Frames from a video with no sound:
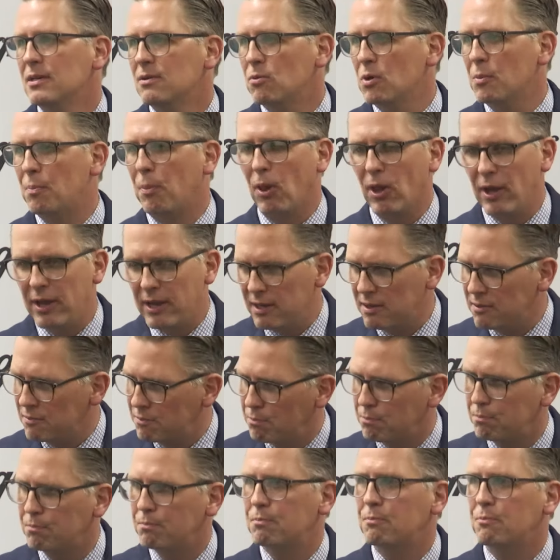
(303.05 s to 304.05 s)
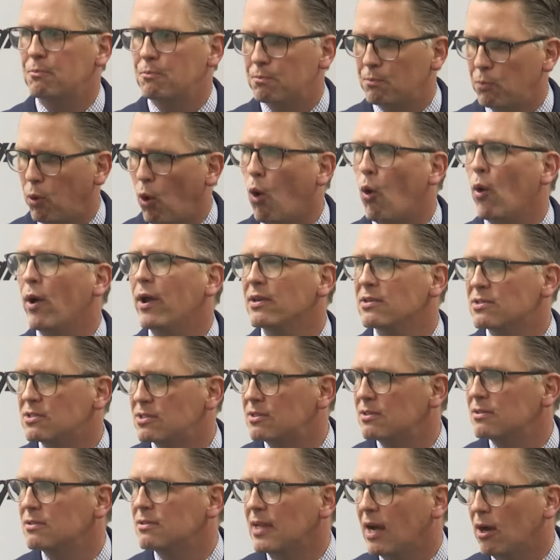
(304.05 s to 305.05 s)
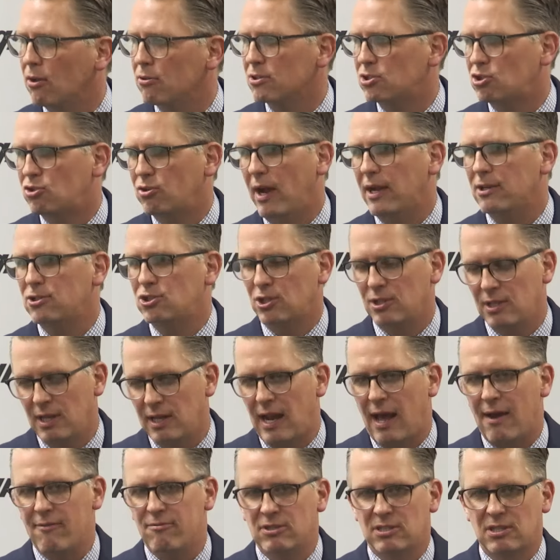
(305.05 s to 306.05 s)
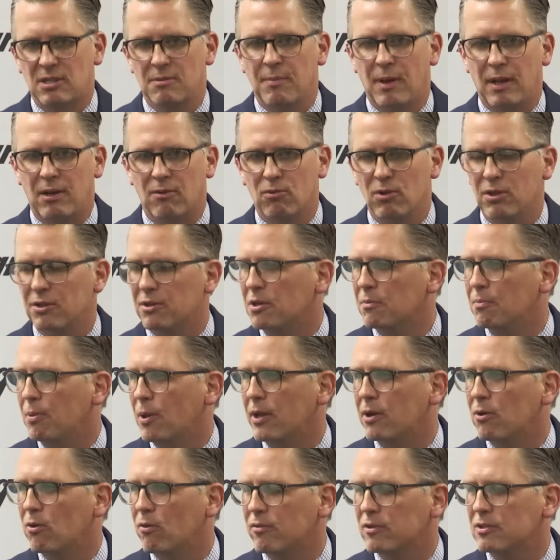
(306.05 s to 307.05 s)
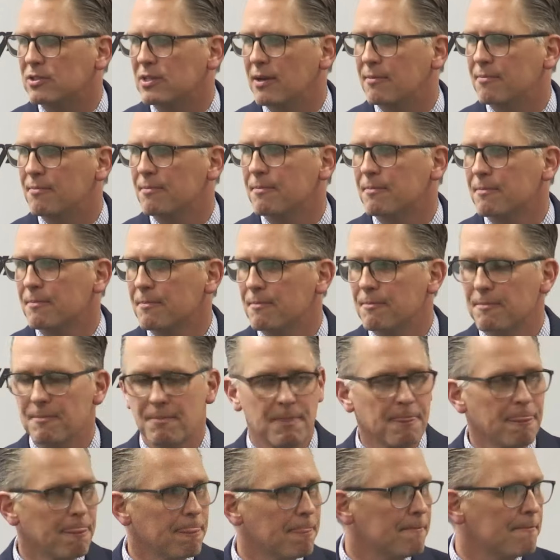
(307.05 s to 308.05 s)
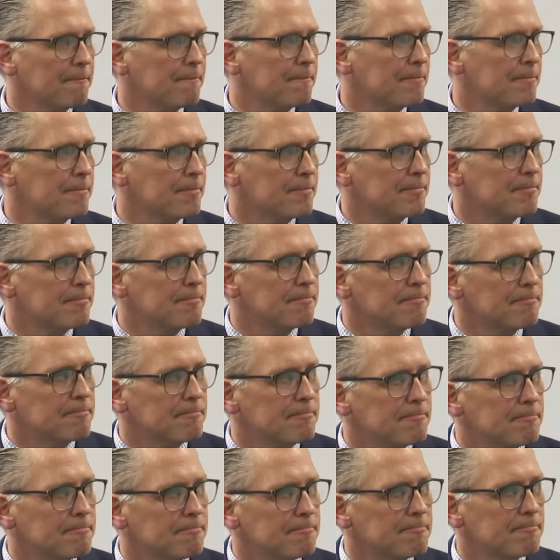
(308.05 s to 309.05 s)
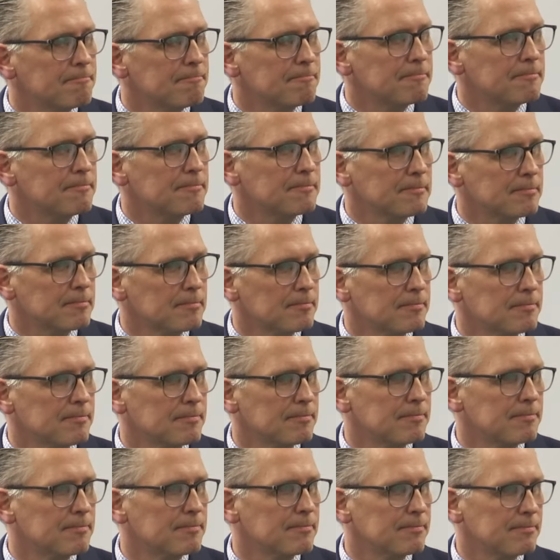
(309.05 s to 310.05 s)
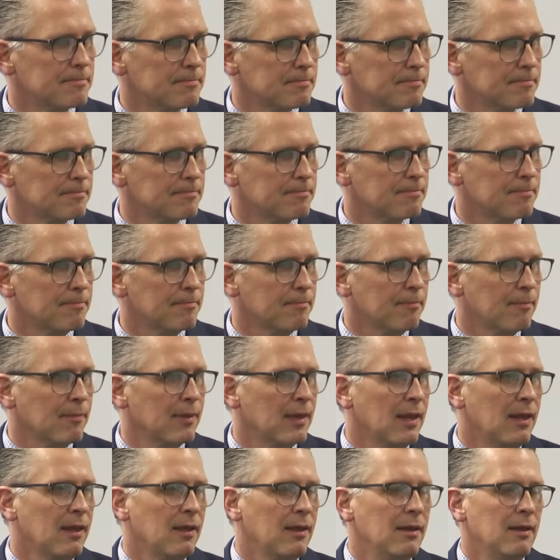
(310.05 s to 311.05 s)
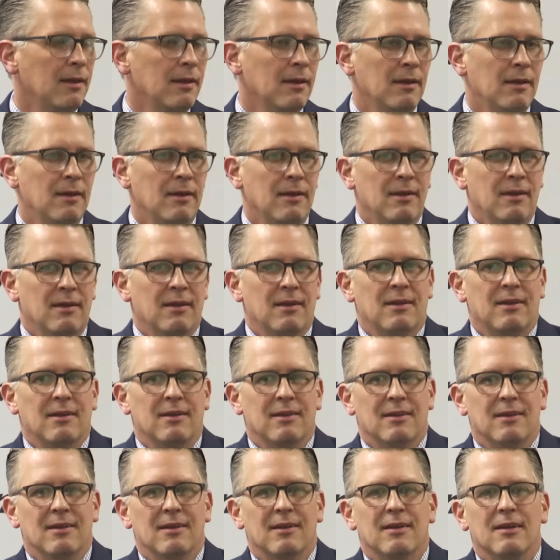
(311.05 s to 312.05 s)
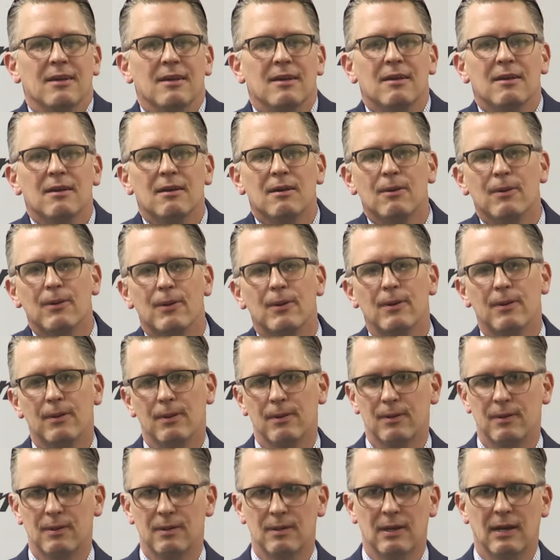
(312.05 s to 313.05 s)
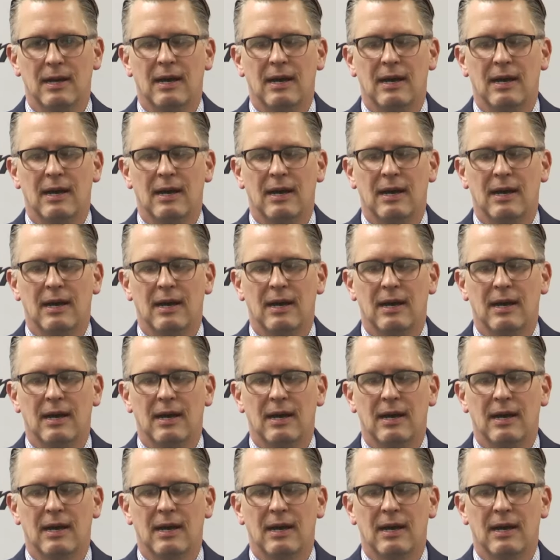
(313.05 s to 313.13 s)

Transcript: We played poised down the stretch, and then obviously made a really good play in overtime. How does a win like this develop that momentum? Because you just see this, this team two more times in the next three years.